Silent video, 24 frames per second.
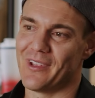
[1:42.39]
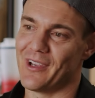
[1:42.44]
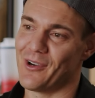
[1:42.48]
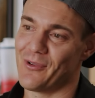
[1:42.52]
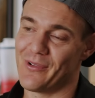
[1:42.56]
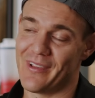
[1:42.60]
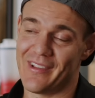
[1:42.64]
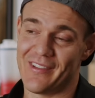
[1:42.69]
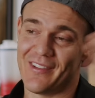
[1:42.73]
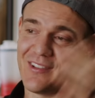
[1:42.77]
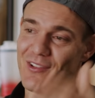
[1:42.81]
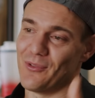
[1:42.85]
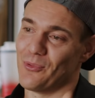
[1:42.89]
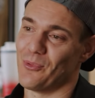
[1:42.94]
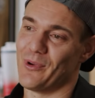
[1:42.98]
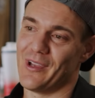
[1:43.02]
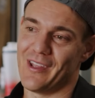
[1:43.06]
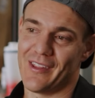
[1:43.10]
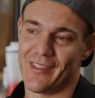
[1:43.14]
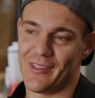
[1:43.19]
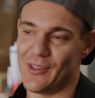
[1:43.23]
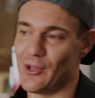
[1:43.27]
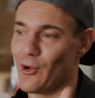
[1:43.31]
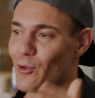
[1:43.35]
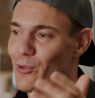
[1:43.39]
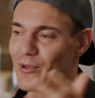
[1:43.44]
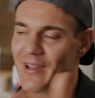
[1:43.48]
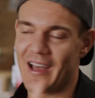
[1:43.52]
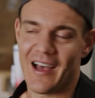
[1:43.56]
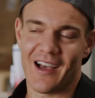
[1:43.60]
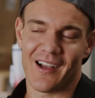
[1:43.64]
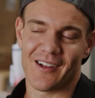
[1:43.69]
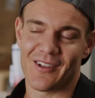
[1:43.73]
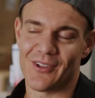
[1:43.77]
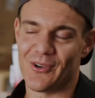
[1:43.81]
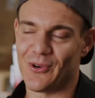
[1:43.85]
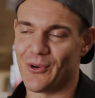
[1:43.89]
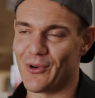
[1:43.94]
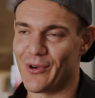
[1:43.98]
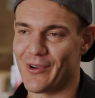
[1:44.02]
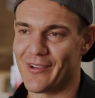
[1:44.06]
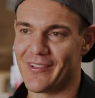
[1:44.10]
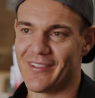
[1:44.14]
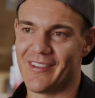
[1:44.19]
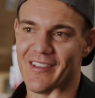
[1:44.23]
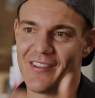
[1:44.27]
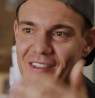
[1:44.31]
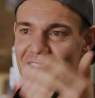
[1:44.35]
Yo, this is with no dock
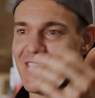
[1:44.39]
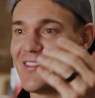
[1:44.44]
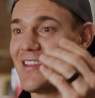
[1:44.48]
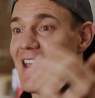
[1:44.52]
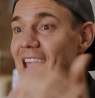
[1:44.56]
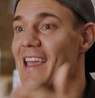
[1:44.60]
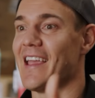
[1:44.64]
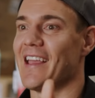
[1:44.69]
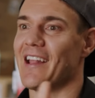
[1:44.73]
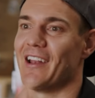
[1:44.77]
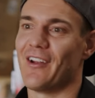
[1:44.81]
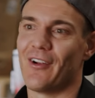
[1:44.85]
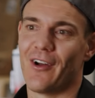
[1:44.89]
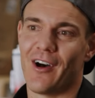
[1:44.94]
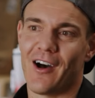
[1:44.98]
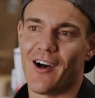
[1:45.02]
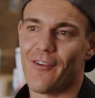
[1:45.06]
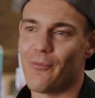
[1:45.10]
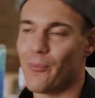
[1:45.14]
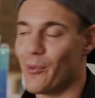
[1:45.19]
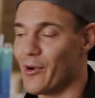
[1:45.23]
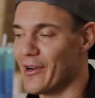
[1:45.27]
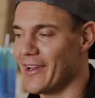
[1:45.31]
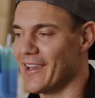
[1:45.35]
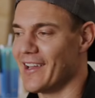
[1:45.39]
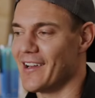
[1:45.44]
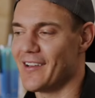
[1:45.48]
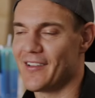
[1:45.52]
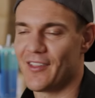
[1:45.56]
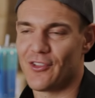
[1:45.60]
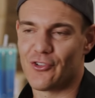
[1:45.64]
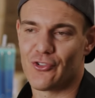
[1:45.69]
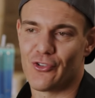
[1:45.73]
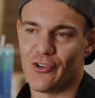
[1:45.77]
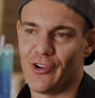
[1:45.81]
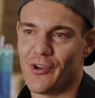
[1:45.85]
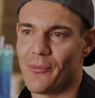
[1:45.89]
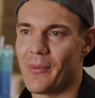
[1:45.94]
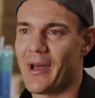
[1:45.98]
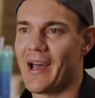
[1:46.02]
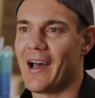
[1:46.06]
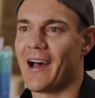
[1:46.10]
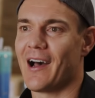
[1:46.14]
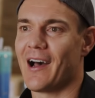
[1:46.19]
doors. This is taking it off, putting it into the street of my